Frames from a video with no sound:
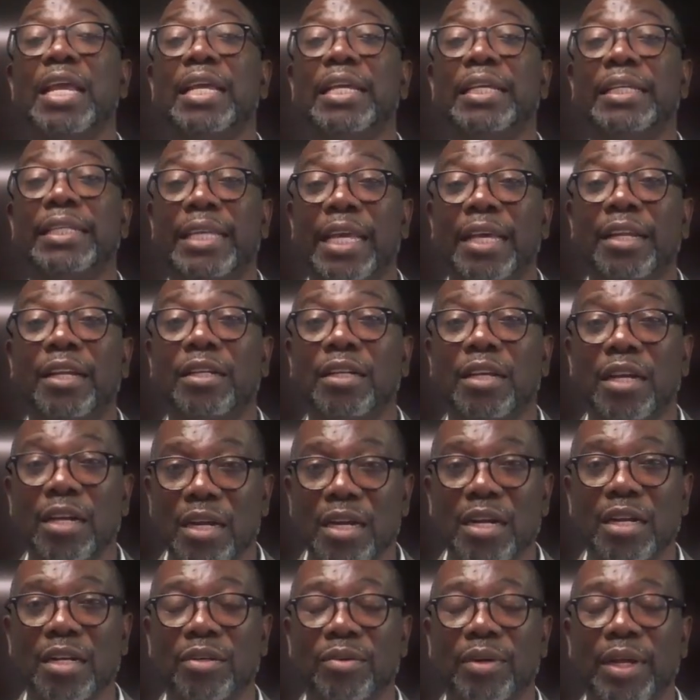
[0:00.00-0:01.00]
Get in a
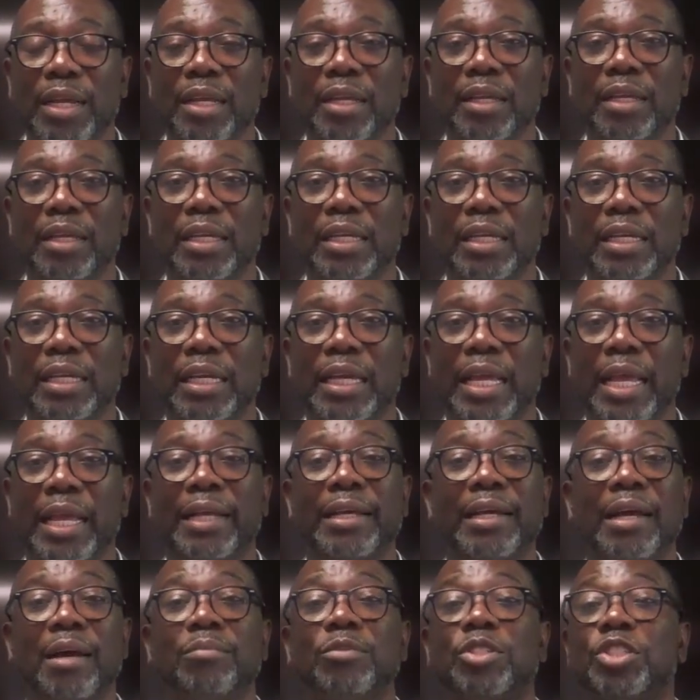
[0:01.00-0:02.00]
hurry and
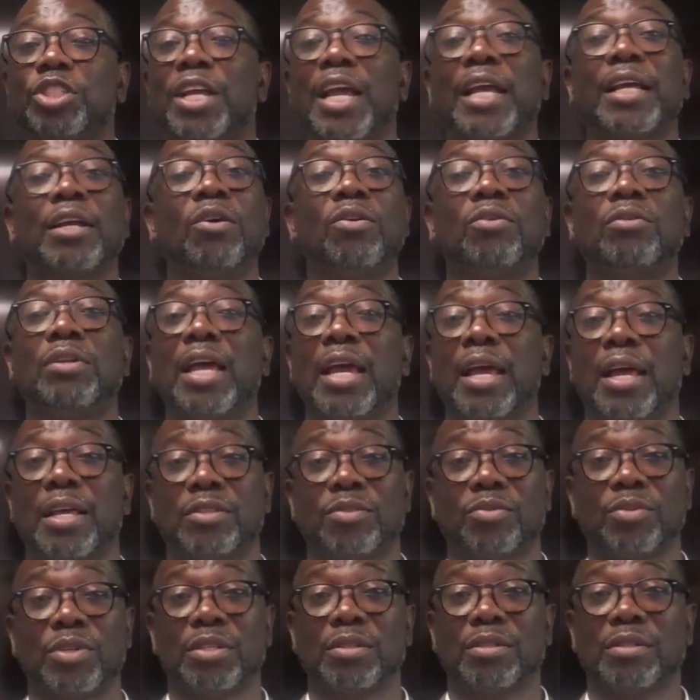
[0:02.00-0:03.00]
come check on
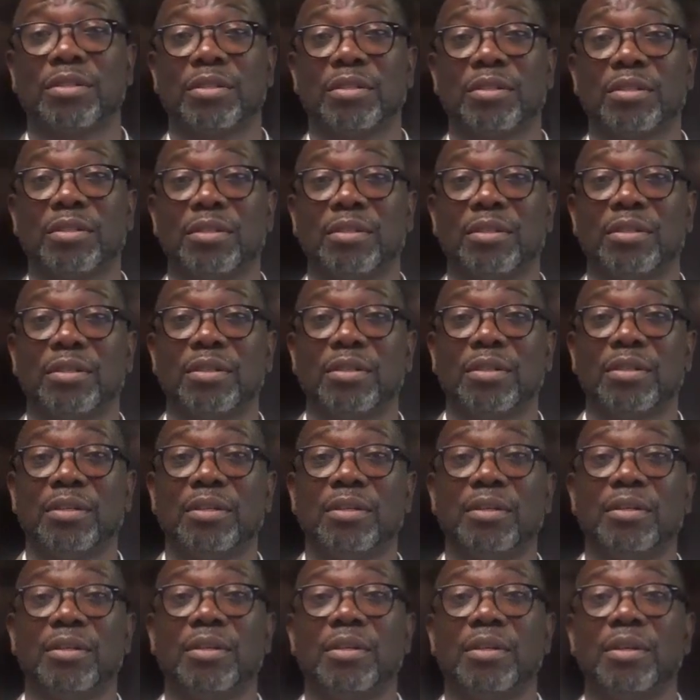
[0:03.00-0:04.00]
Lazarus.
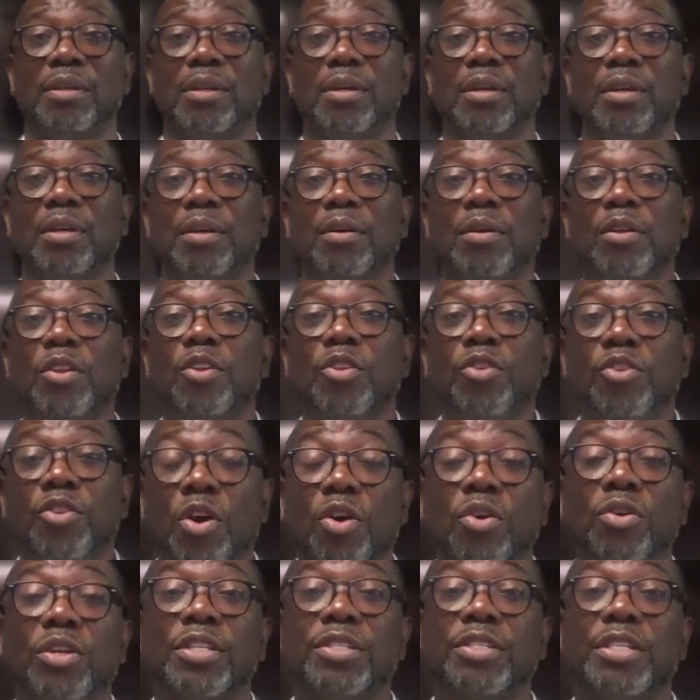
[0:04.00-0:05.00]

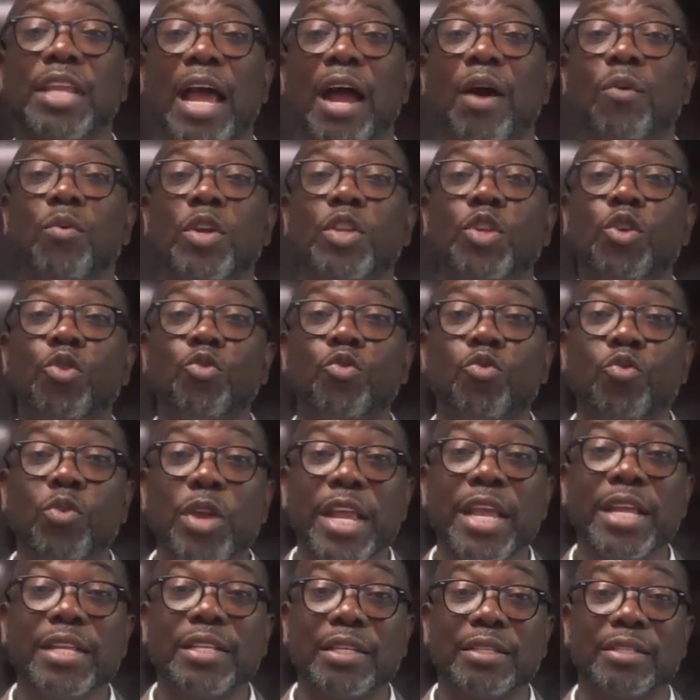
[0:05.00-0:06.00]
Notice now, when you
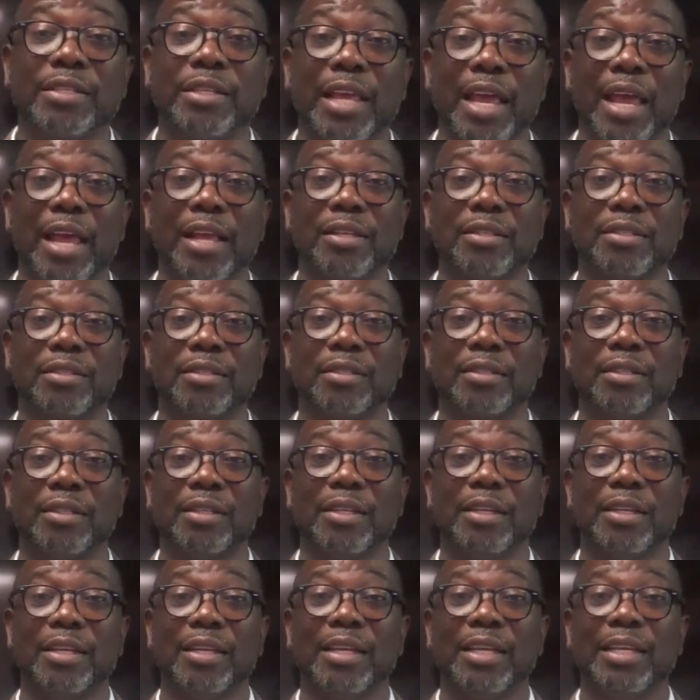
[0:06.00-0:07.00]
read the text,
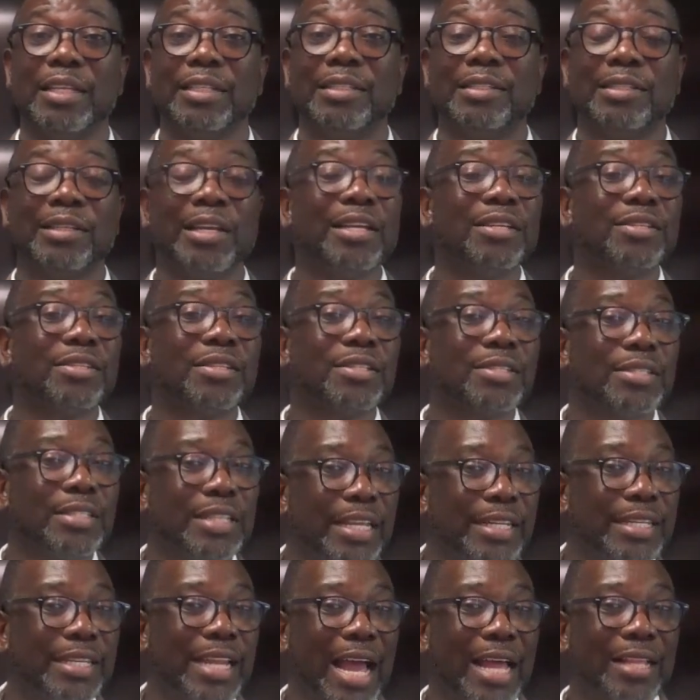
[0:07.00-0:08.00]
Jesus
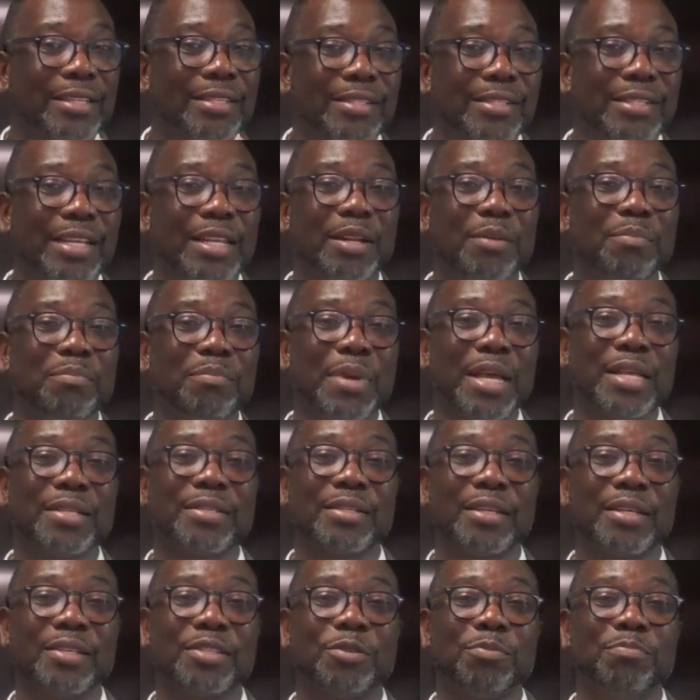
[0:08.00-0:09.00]
did not send a
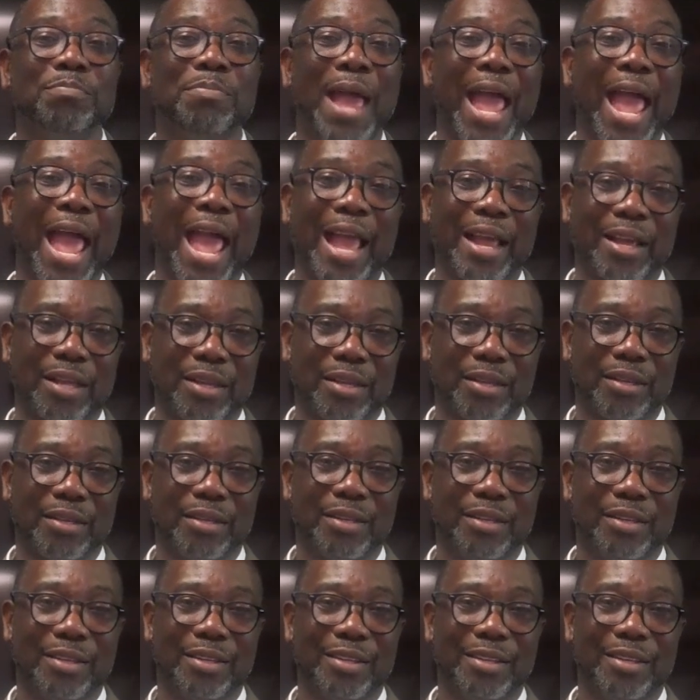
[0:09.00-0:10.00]
message back
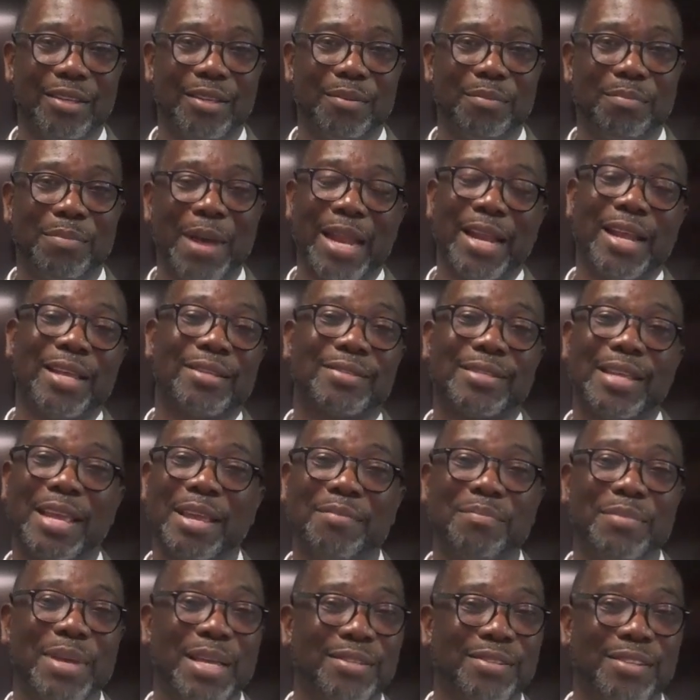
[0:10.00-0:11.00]
by that
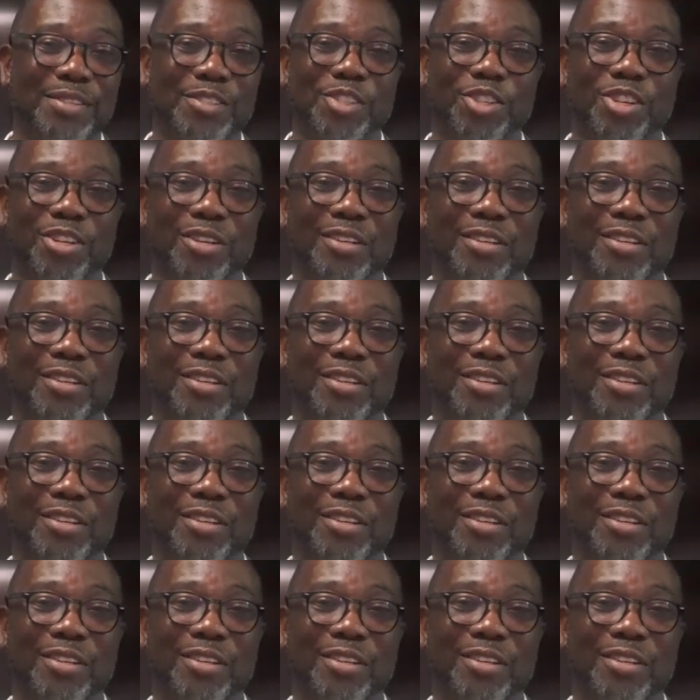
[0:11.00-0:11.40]
same messenger.